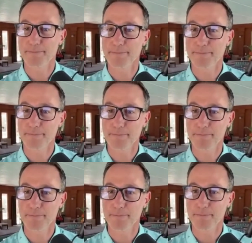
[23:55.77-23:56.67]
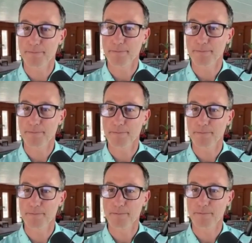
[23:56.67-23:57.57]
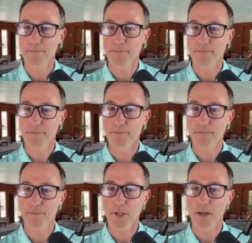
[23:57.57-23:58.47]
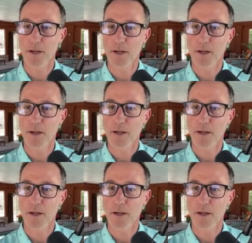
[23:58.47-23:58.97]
(no one is talking)